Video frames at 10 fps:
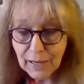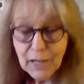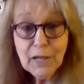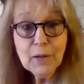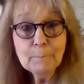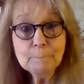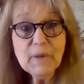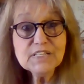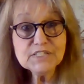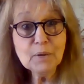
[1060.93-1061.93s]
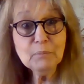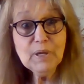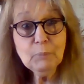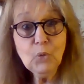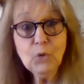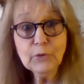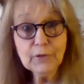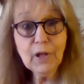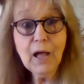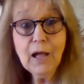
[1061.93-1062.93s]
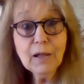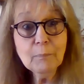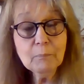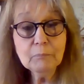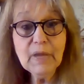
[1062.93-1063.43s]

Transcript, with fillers: Um, but some people um,